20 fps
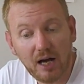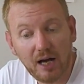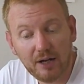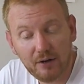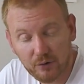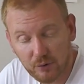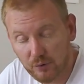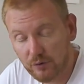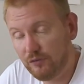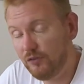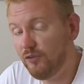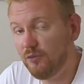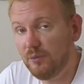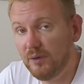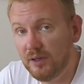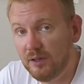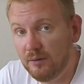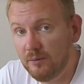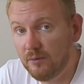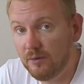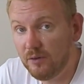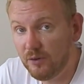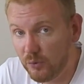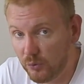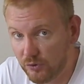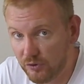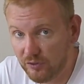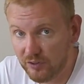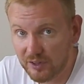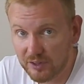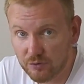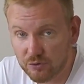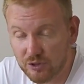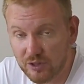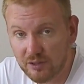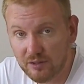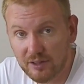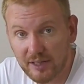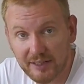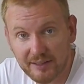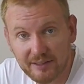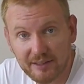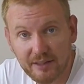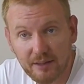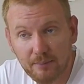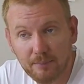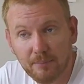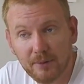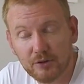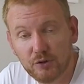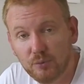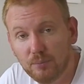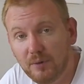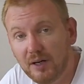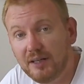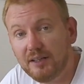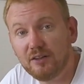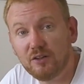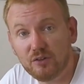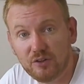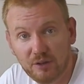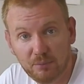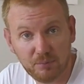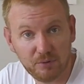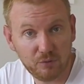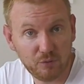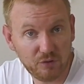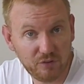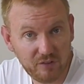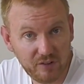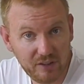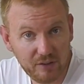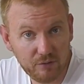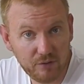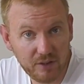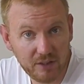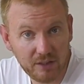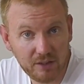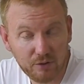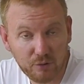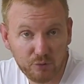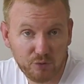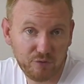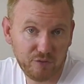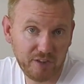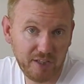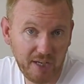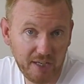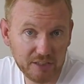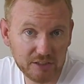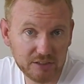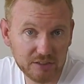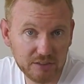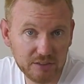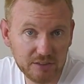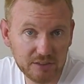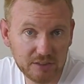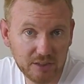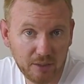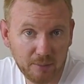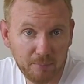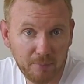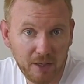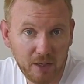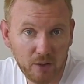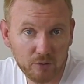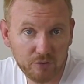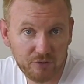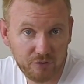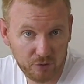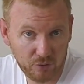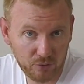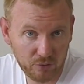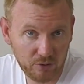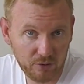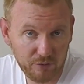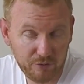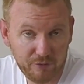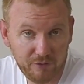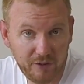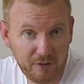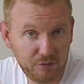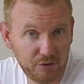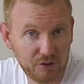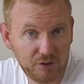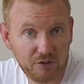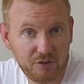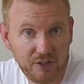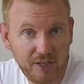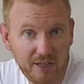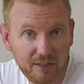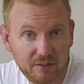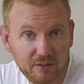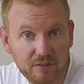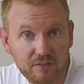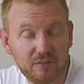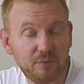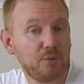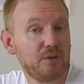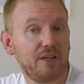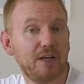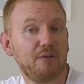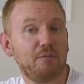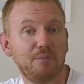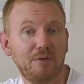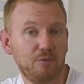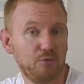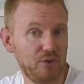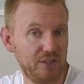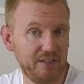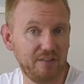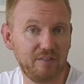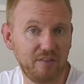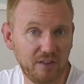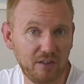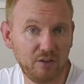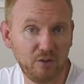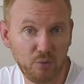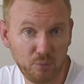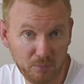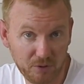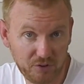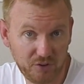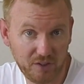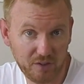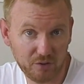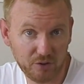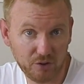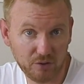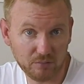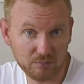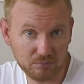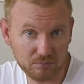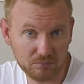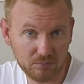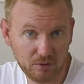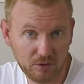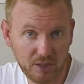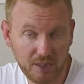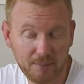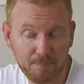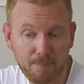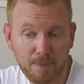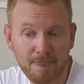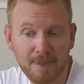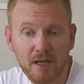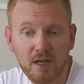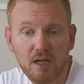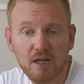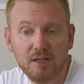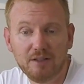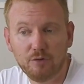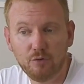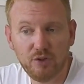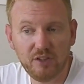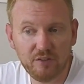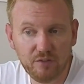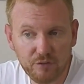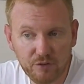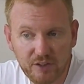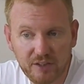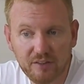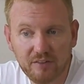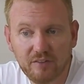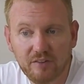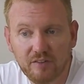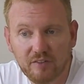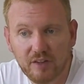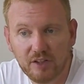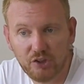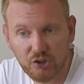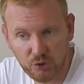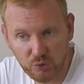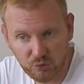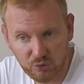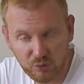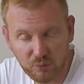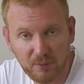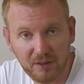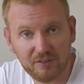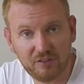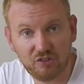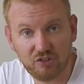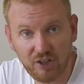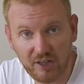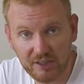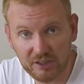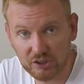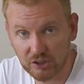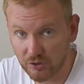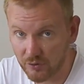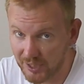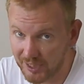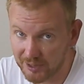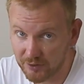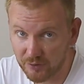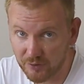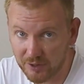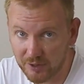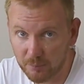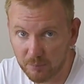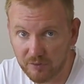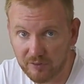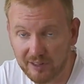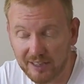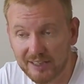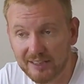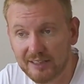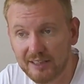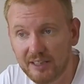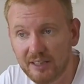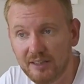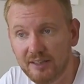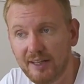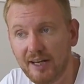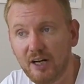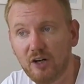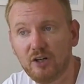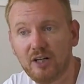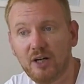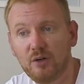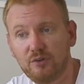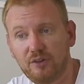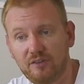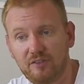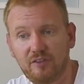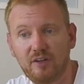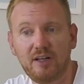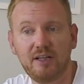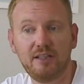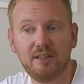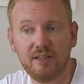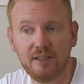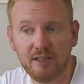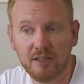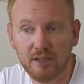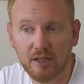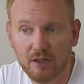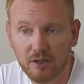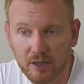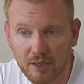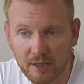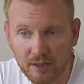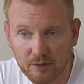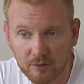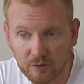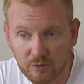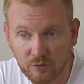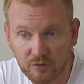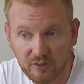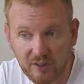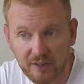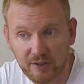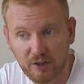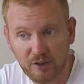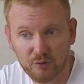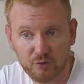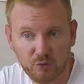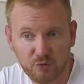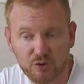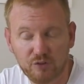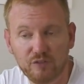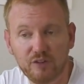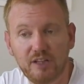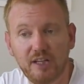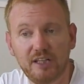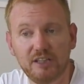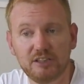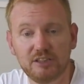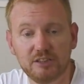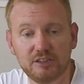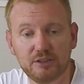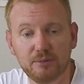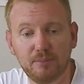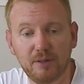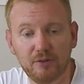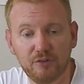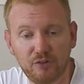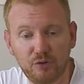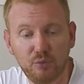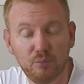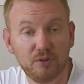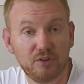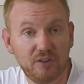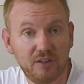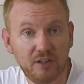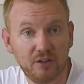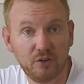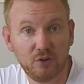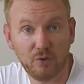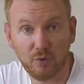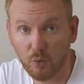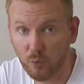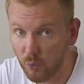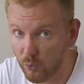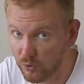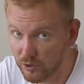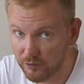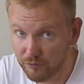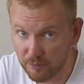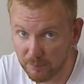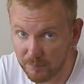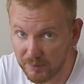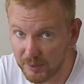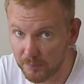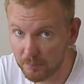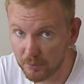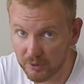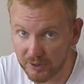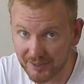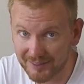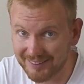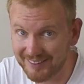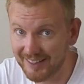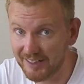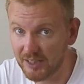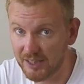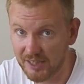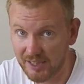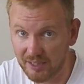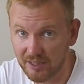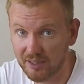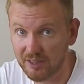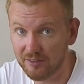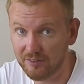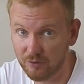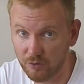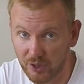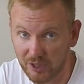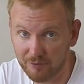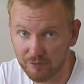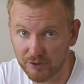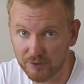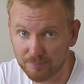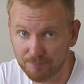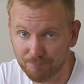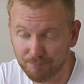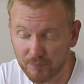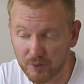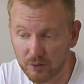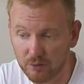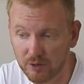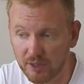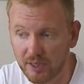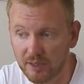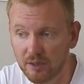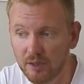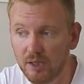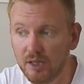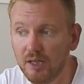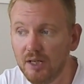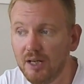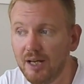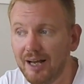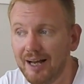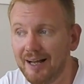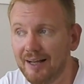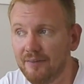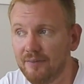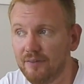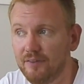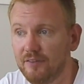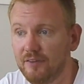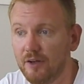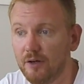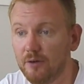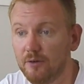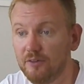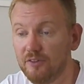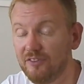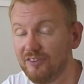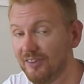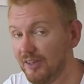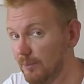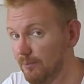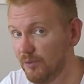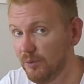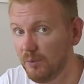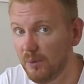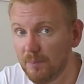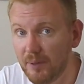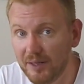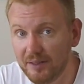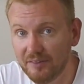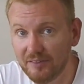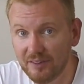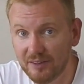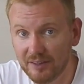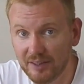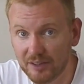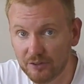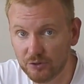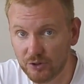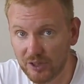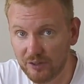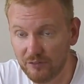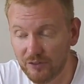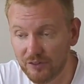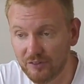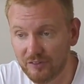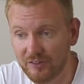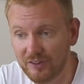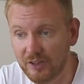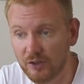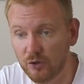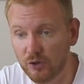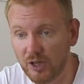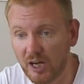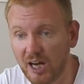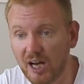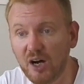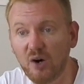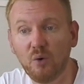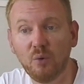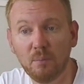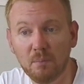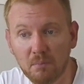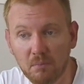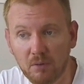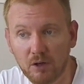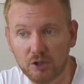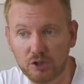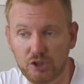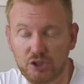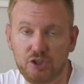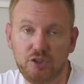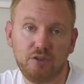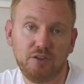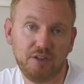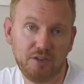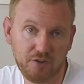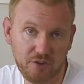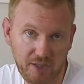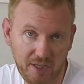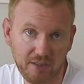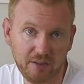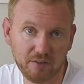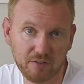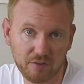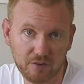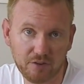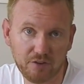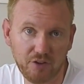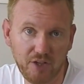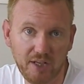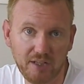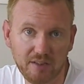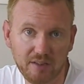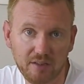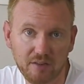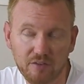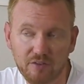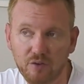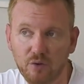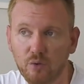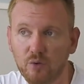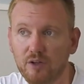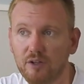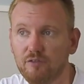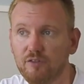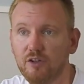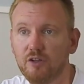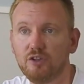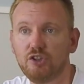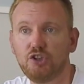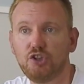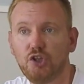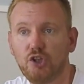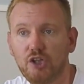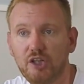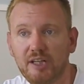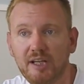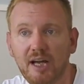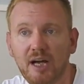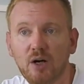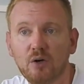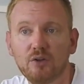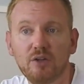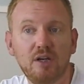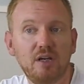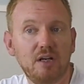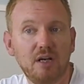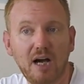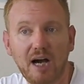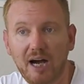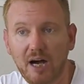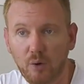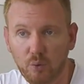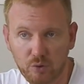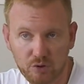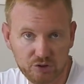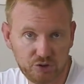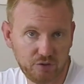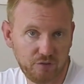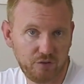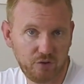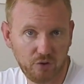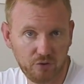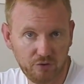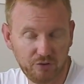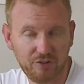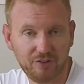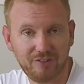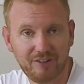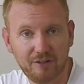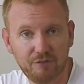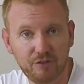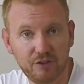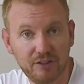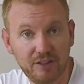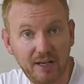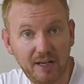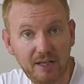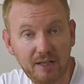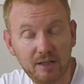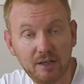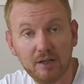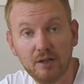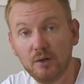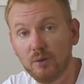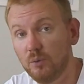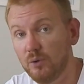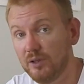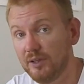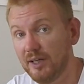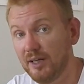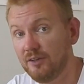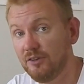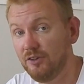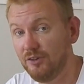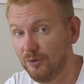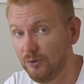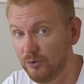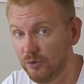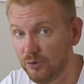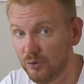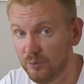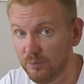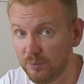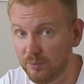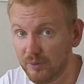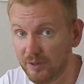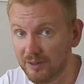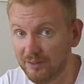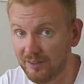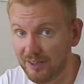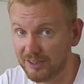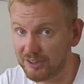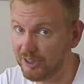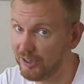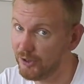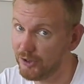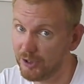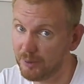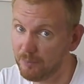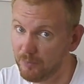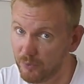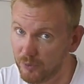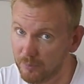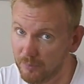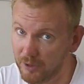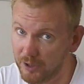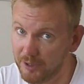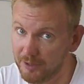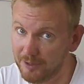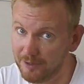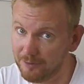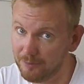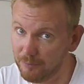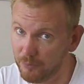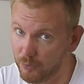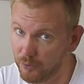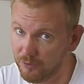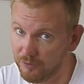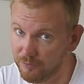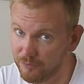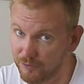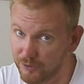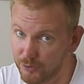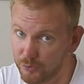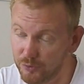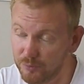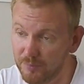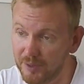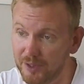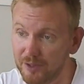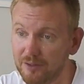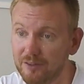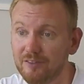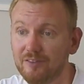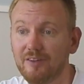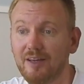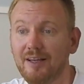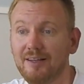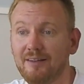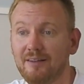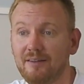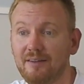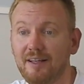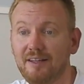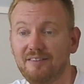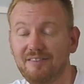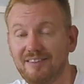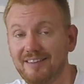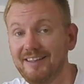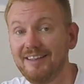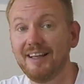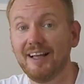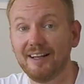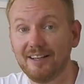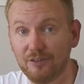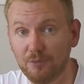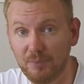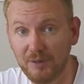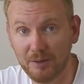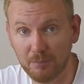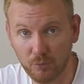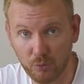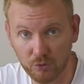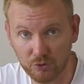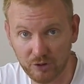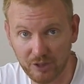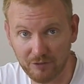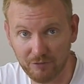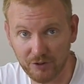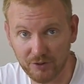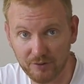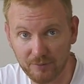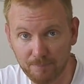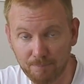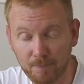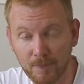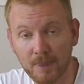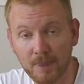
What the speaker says: I don't know if you've been noticing it lately, but you might not have been receiving notifications about your favorite creators when they have been releasing new material, all right? The reason for this is that YouTube has changed their algorithm slightly. They are now deciding to send out notifications about new material only from people that they think is relevant, okay? And they seem to be basing that relevancy on how much the creators are creating. So if they're churning out hours of content every day, well then YouTube is actually earning more money, there's more viewed minutes, and they see that as being more relevant.